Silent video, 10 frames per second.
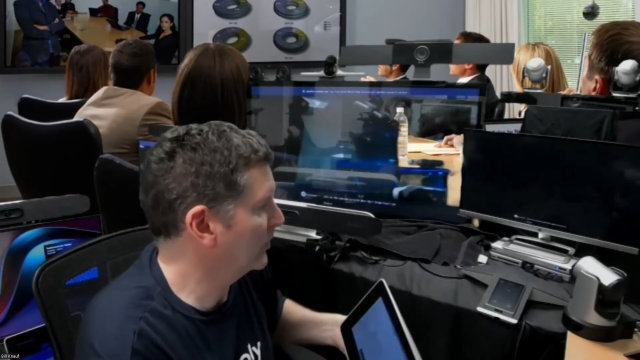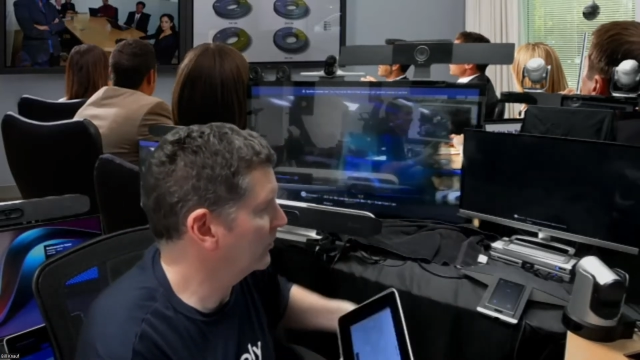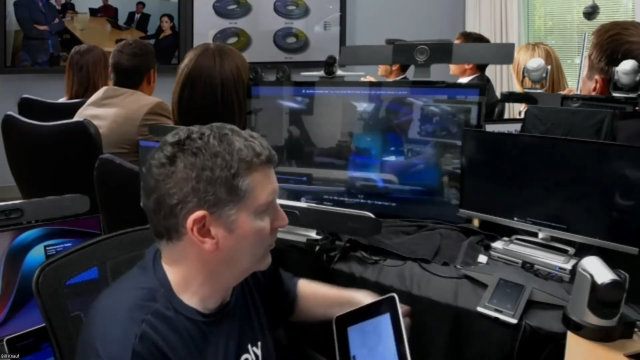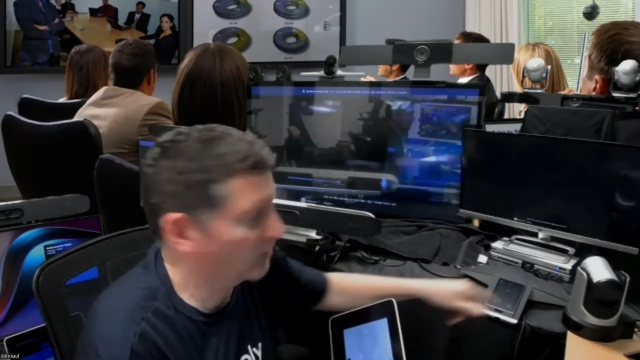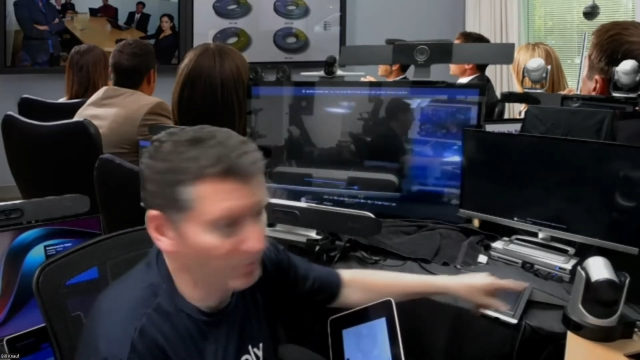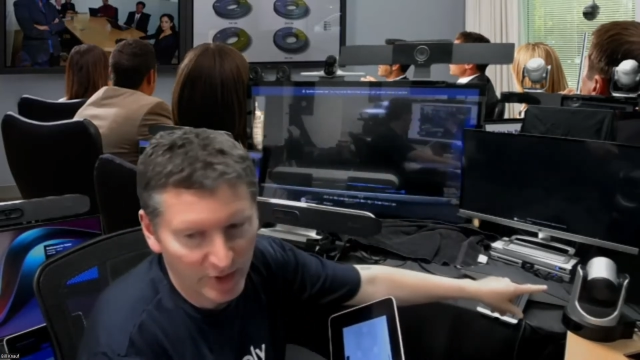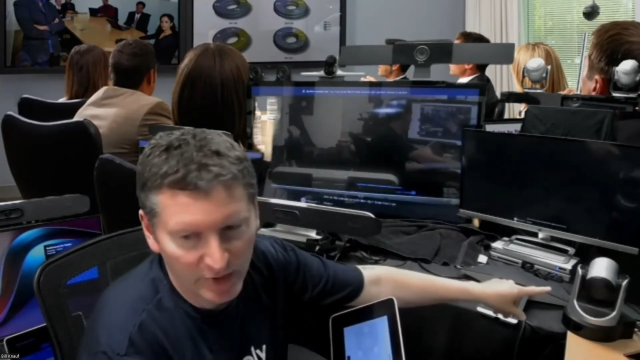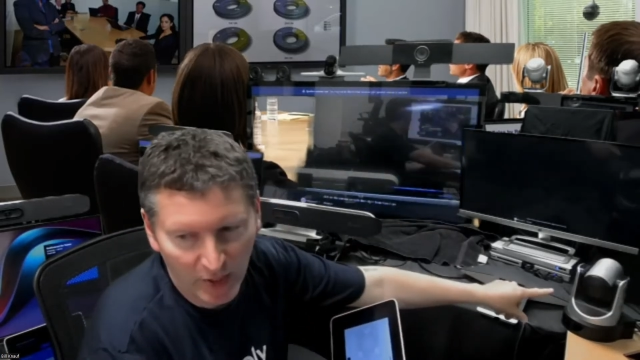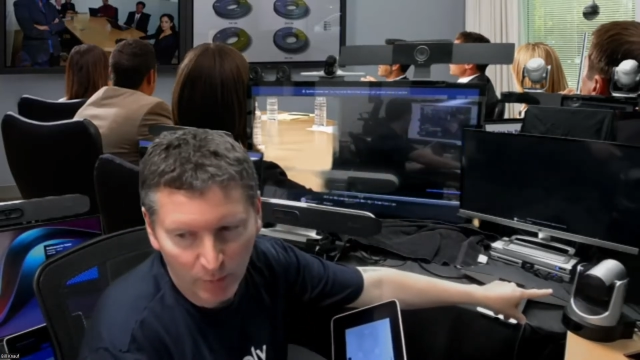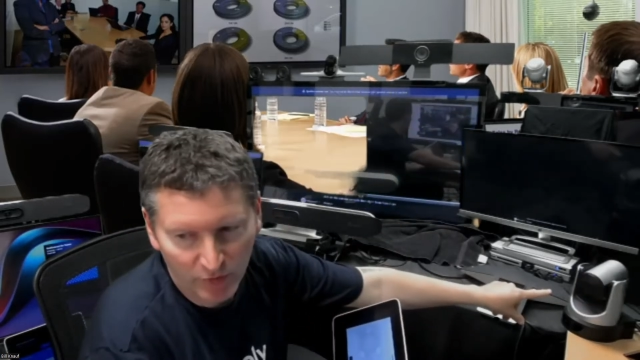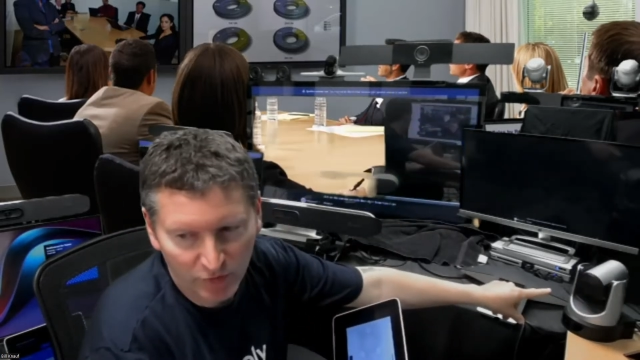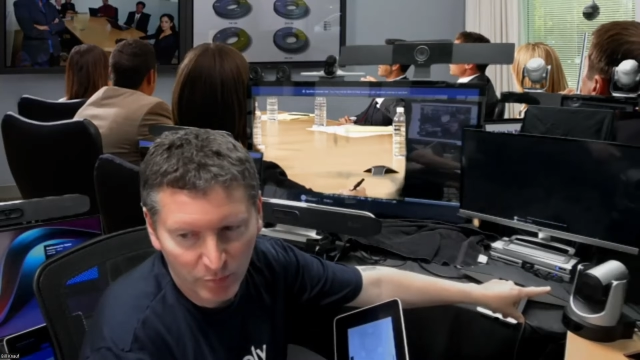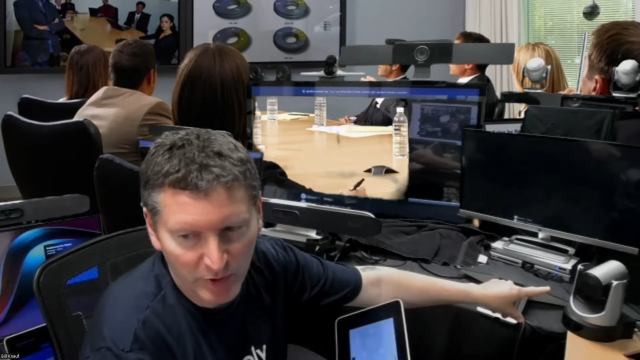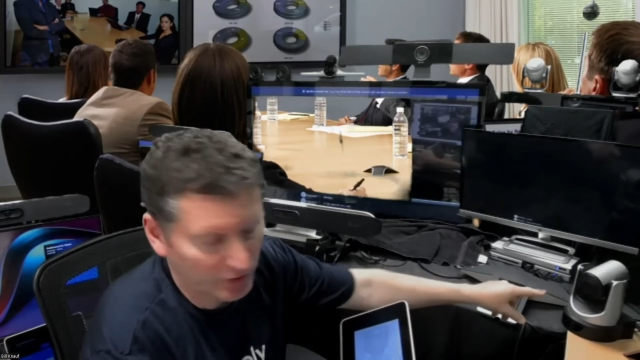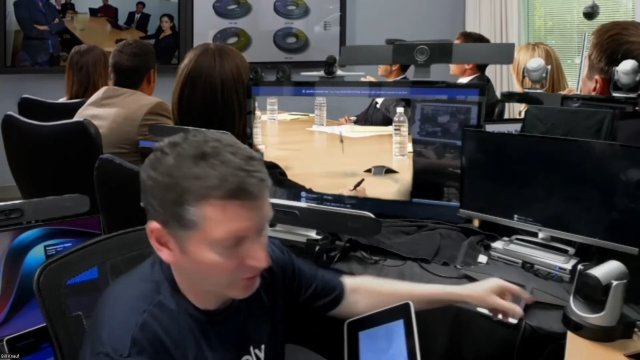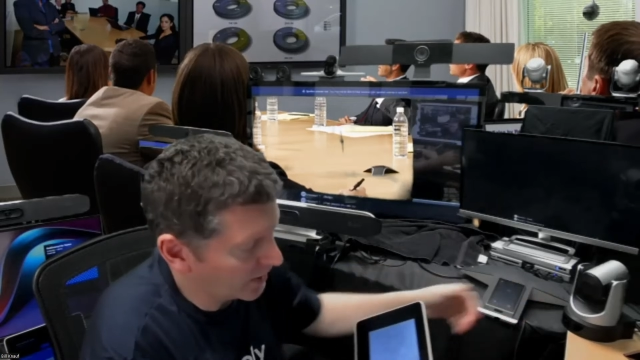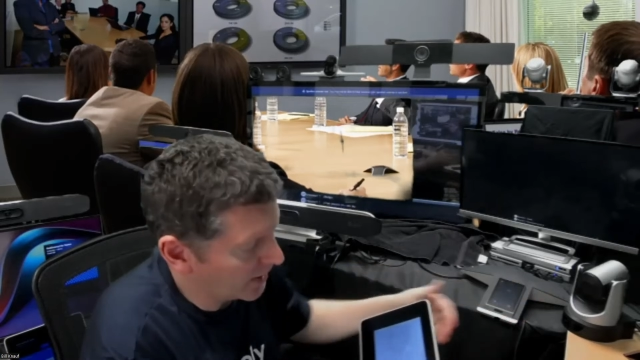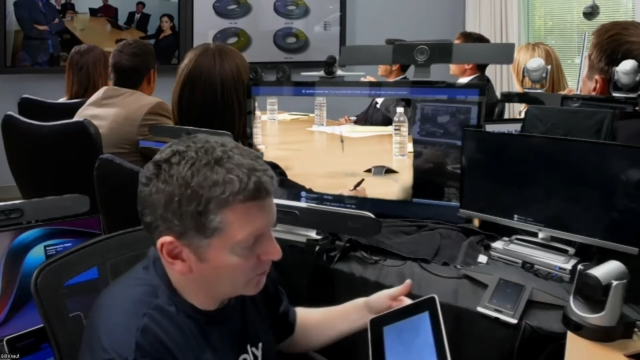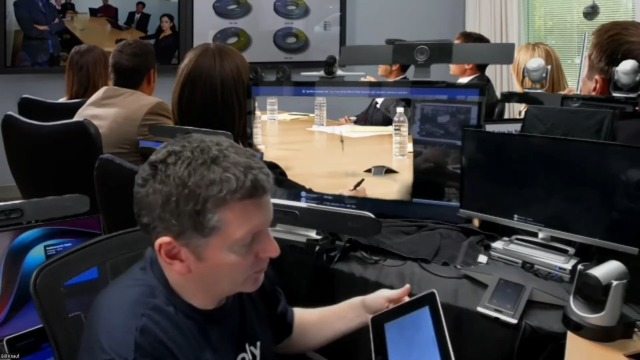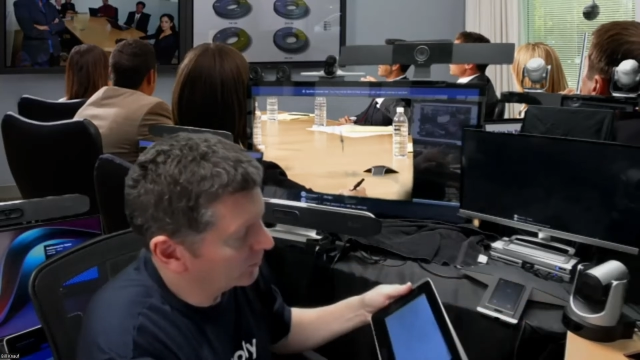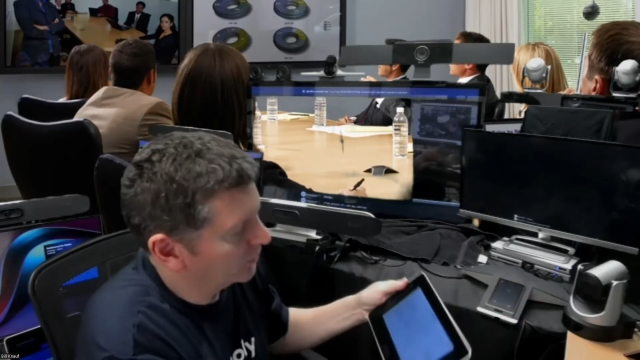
You see my camera spinning around.